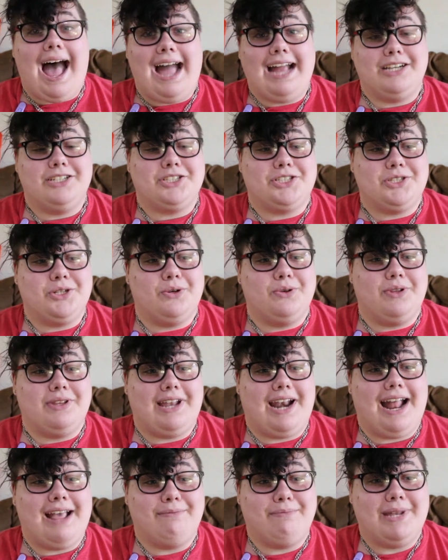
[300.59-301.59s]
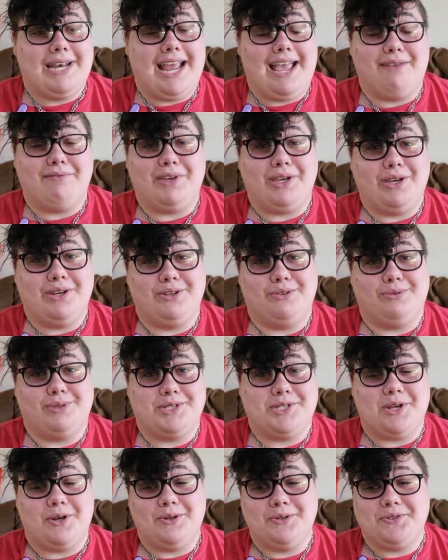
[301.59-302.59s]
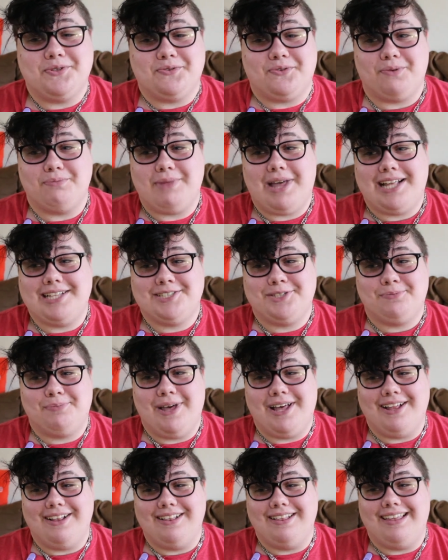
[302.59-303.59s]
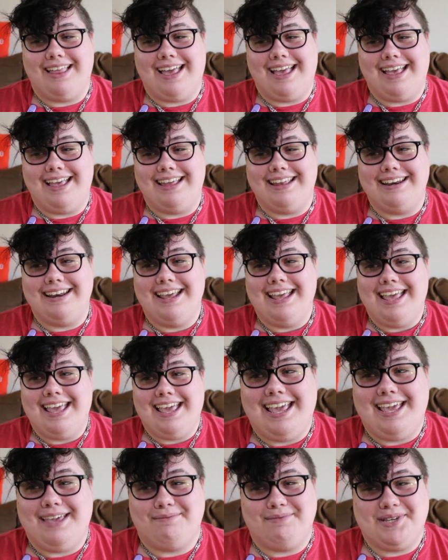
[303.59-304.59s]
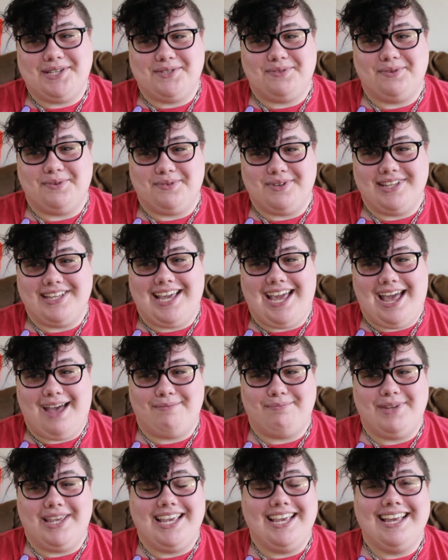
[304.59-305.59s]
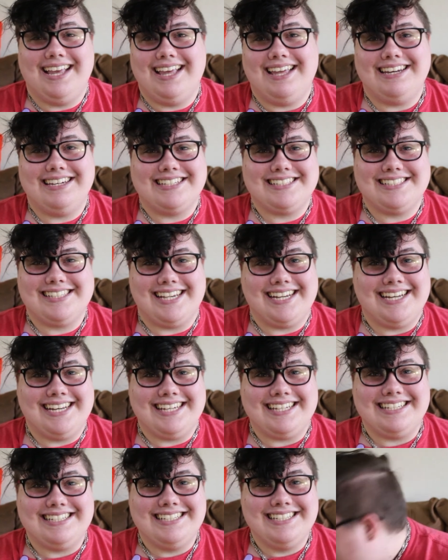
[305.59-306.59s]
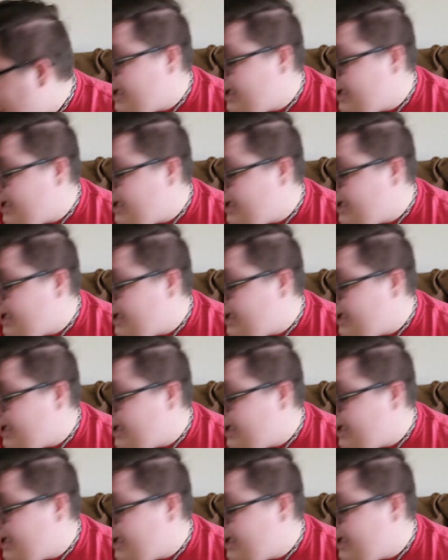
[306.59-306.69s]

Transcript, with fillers: I just know that I've been having good results from that spell and it makes me really happy and excited.